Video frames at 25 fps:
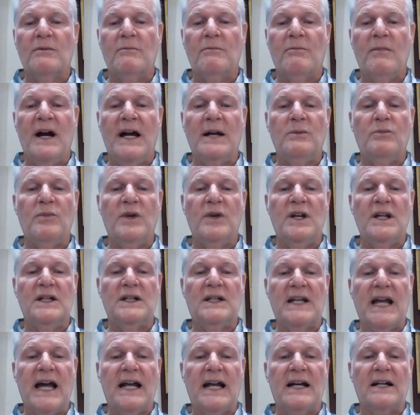might be
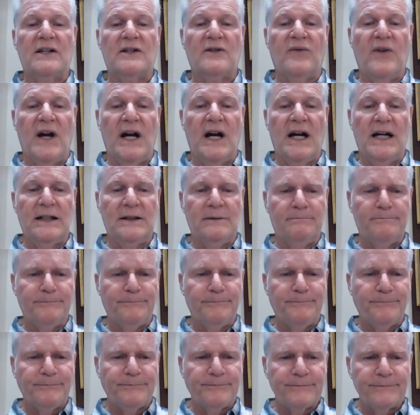satisfied.
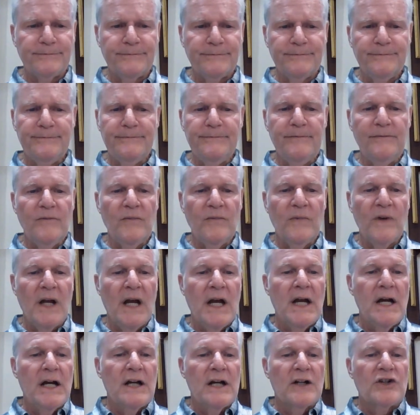
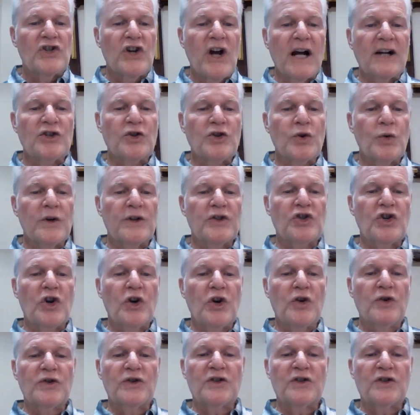Joshua chose